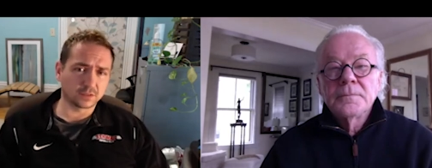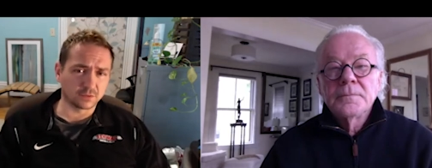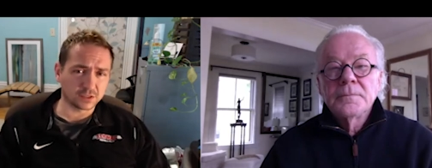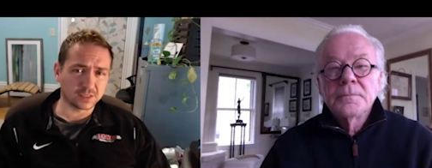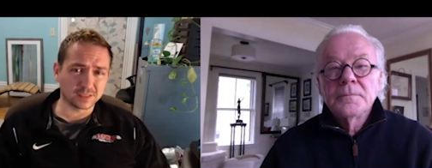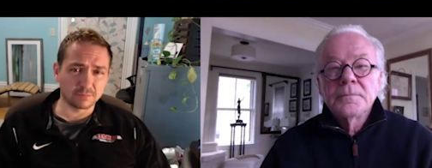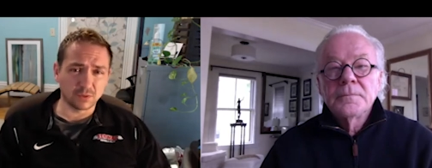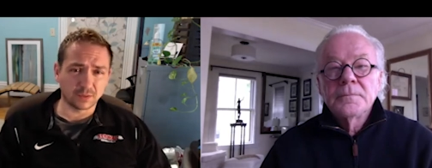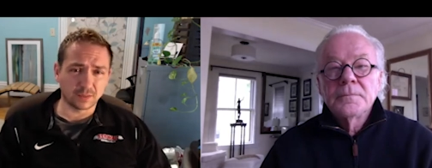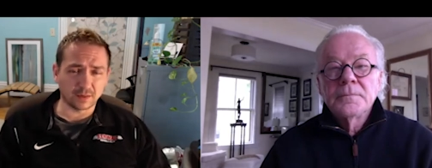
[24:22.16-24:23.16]
Speaker 1: over $6
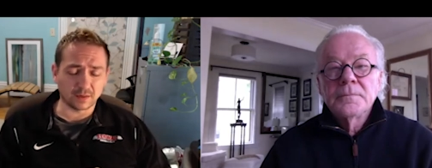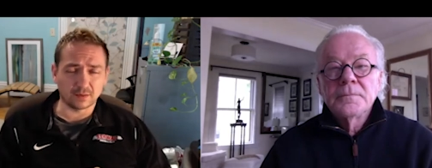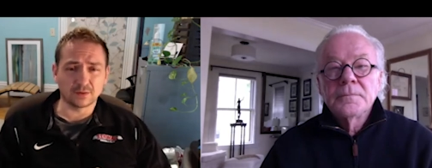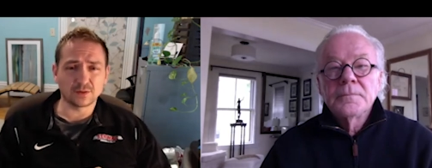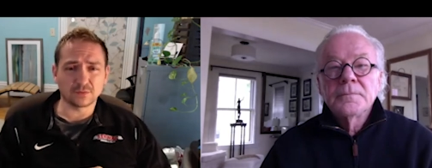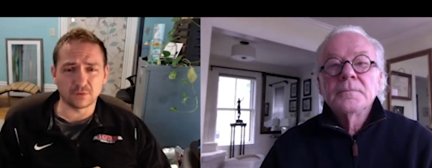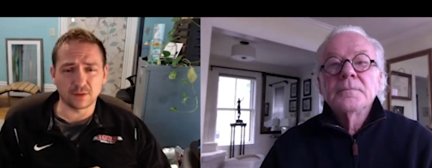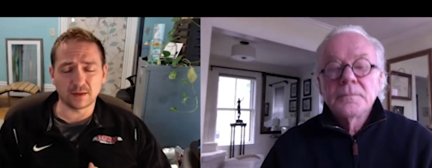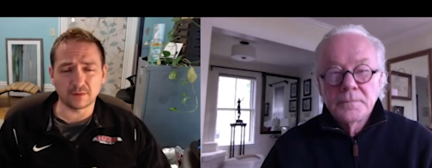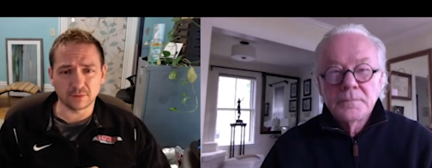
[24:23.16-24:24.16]
million for
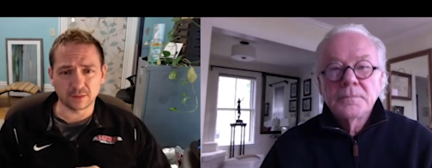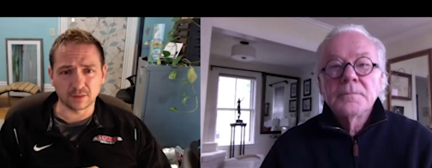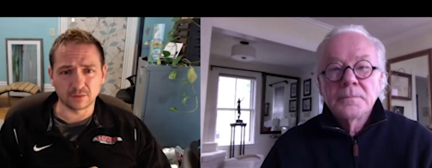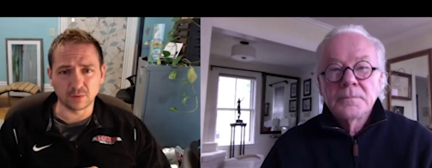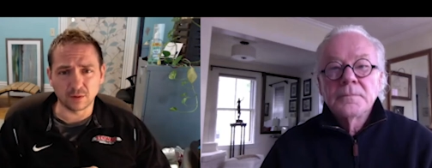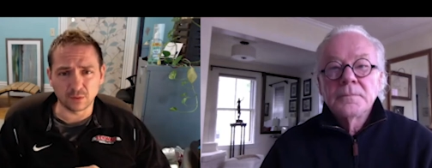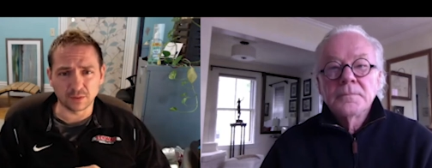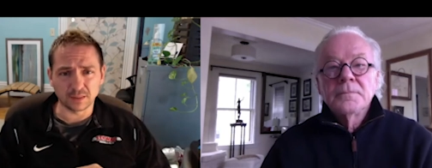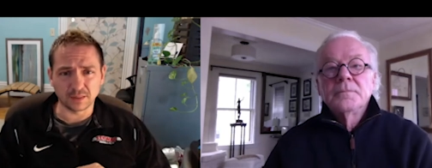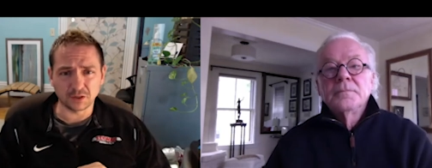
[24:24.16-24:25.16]
that uh,
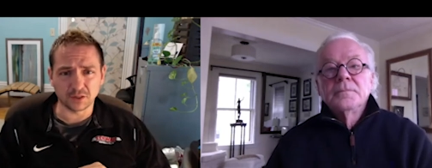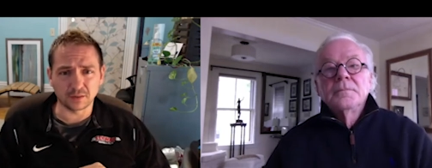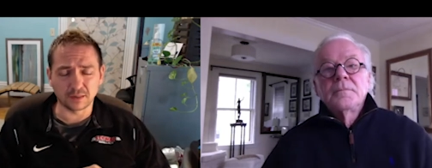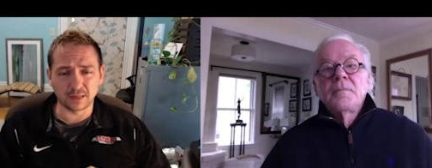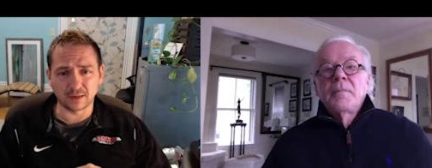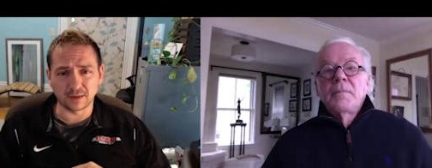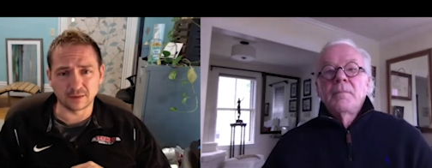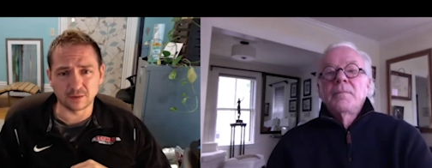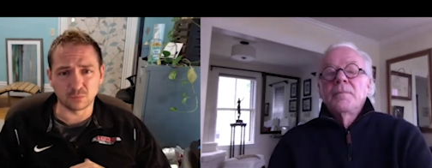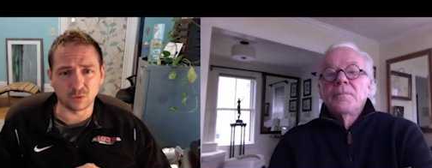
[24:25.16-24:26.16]
rehabilitation and
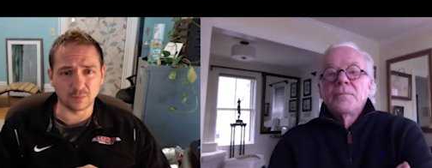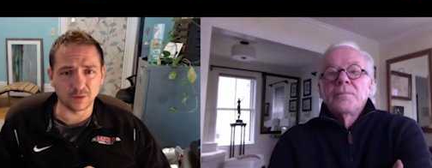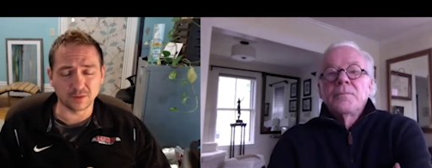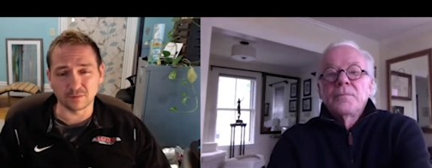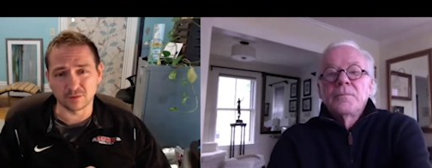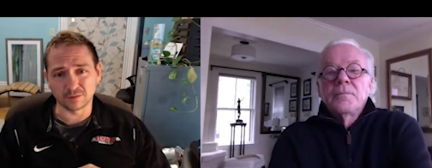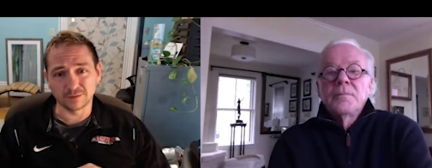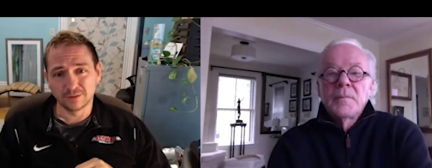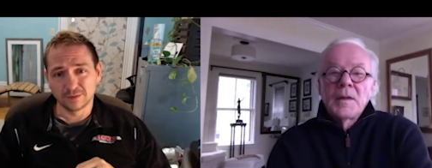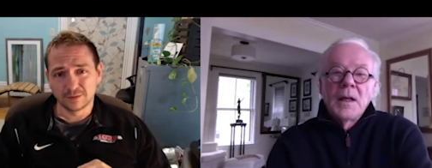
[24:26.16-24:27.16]
deployment of a
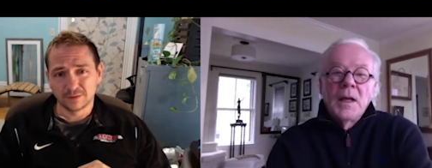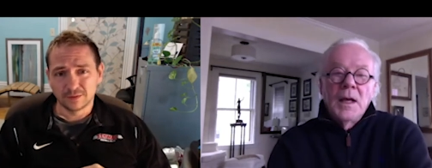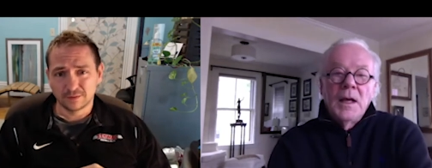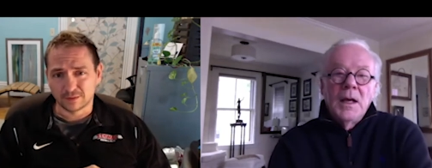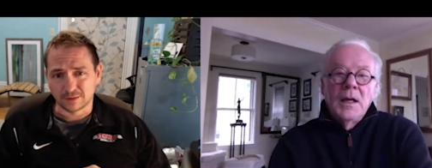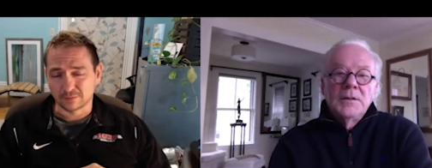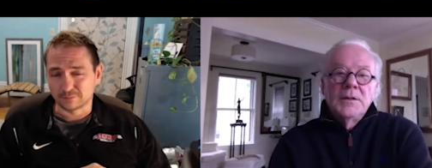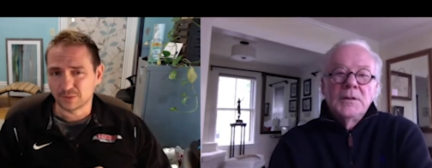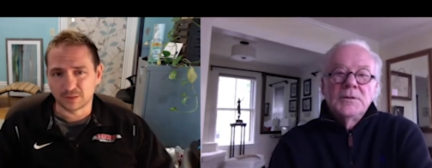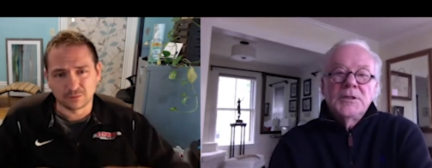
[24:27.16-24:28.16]

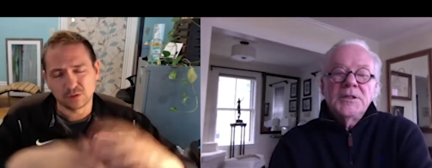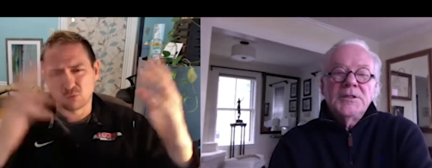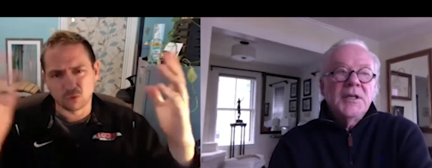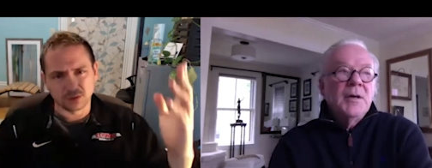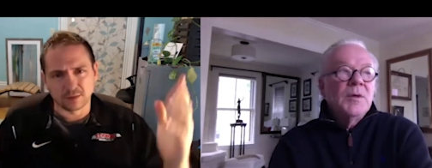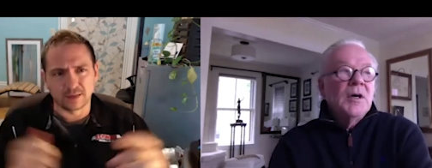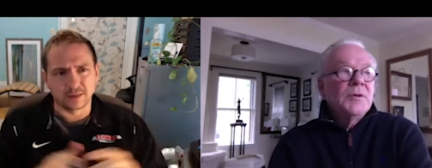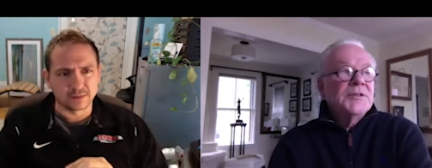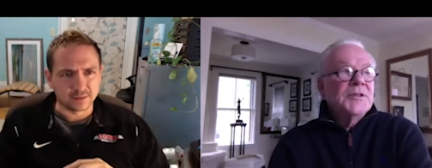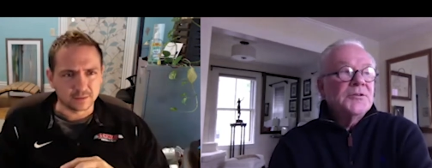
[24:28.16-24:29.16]
Speaker 2: um, JT, I'm
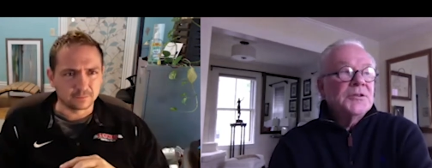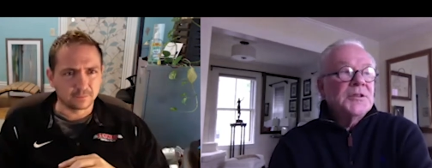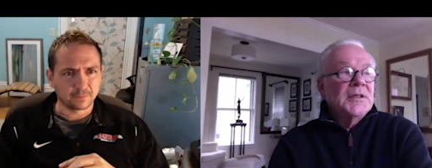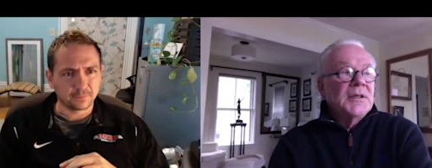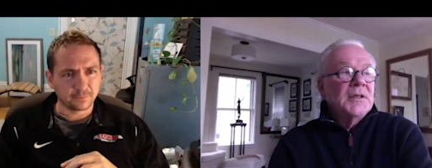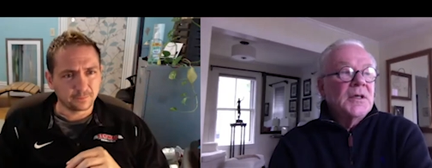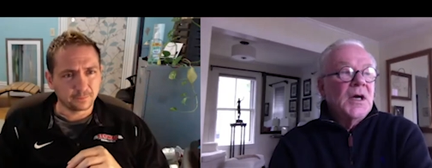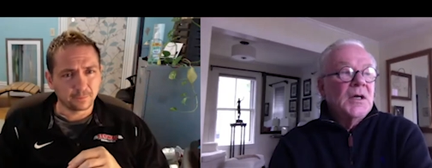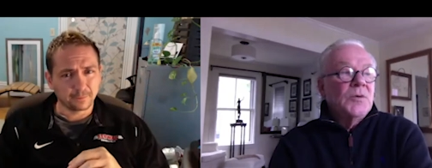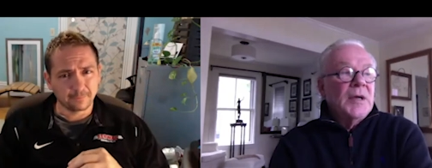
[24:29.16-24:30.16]
always interested in
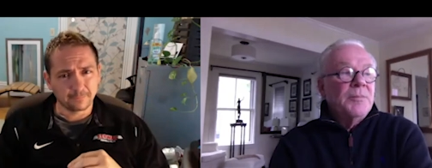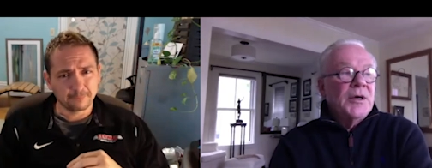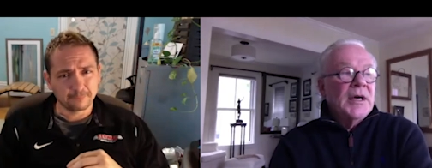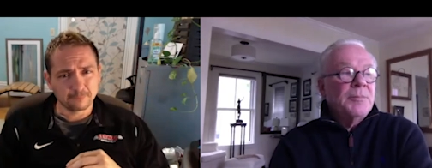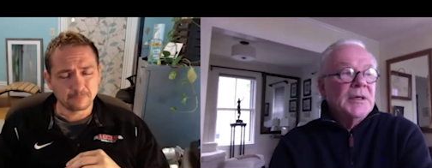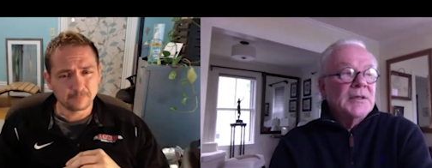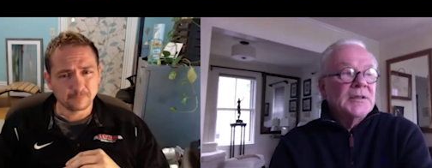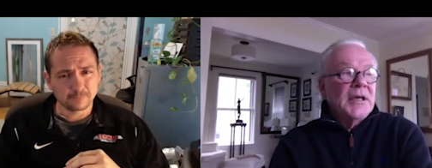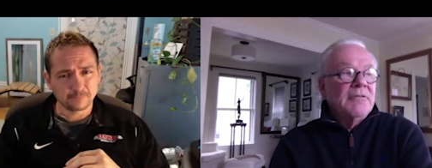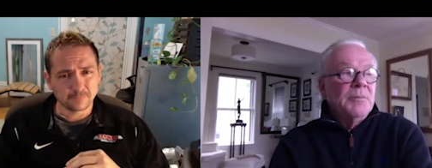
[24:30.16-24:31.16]
Conway Park
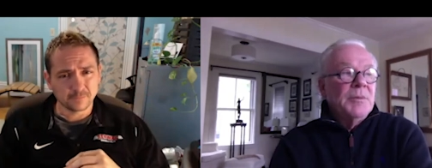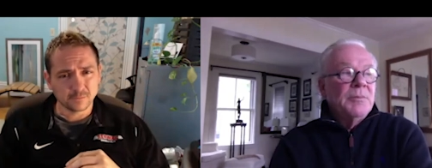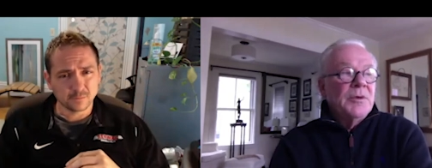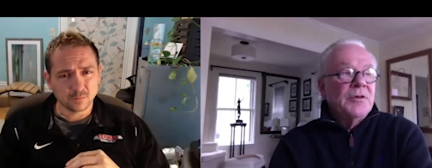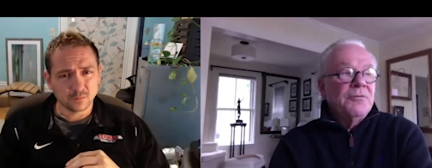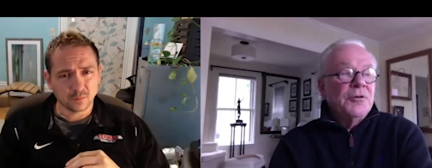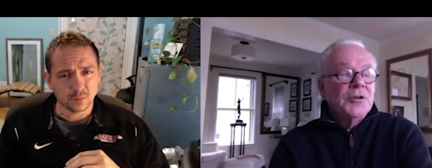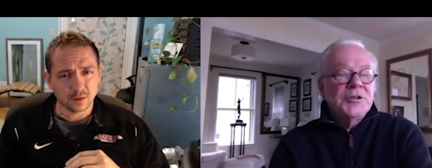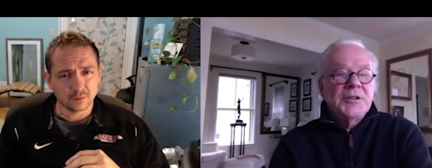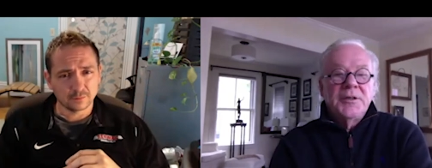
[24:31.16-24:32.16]
because I remember the
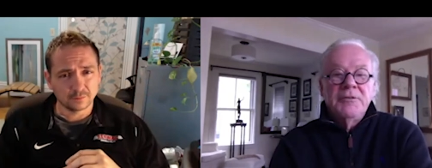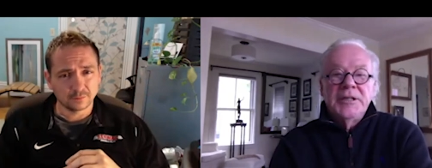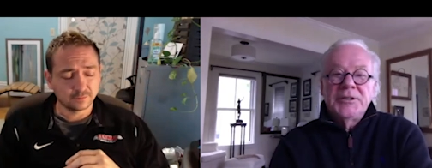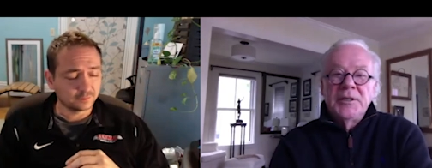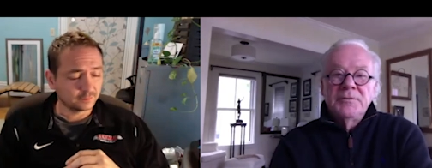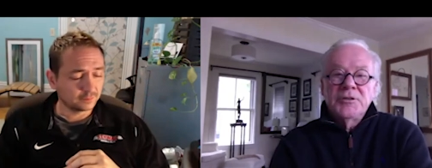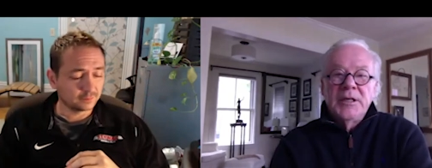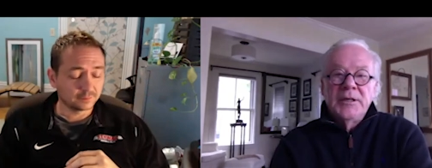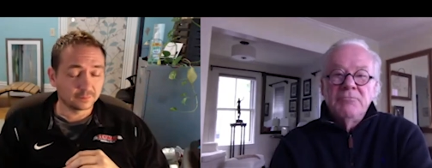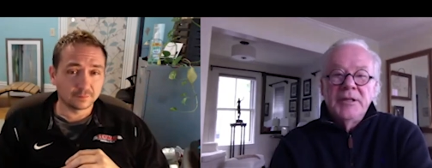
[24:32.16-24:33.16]
first iteration of
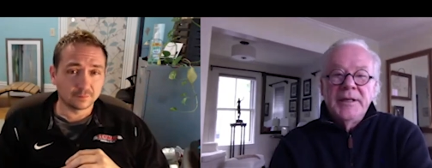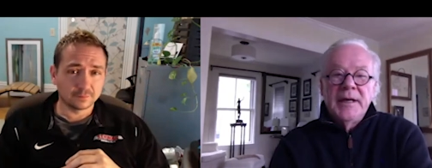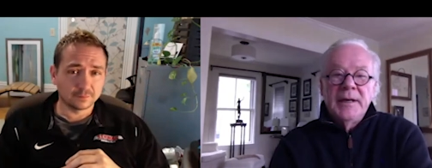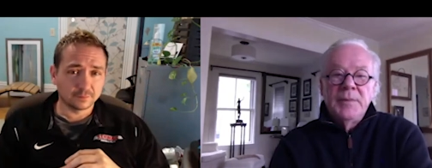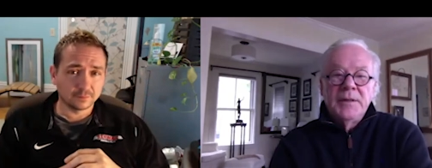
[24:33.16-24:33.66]
trying to rehab